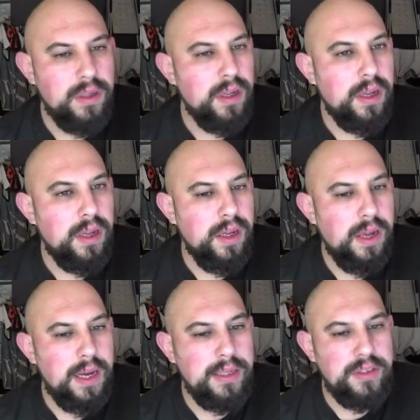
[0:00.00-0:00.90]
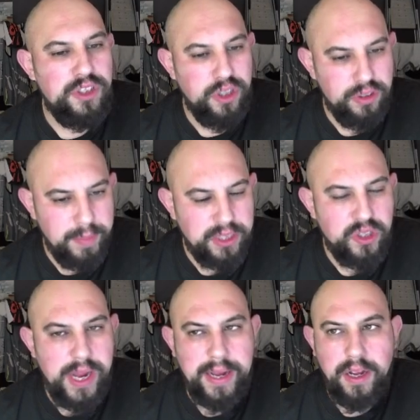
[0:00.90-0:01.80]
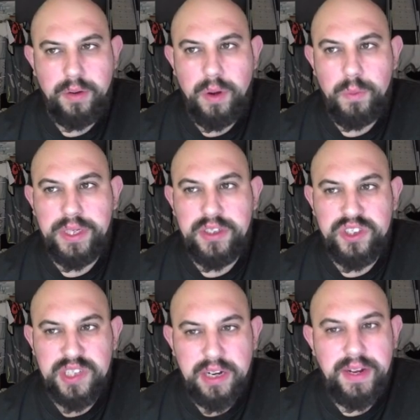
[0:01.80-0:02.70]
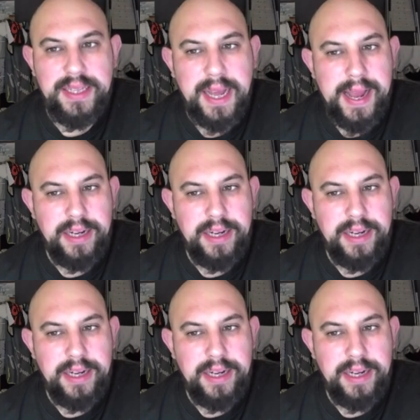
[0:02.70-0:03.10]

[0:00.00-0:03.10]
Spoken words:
and use Magical Echo. And we can accelerate that energy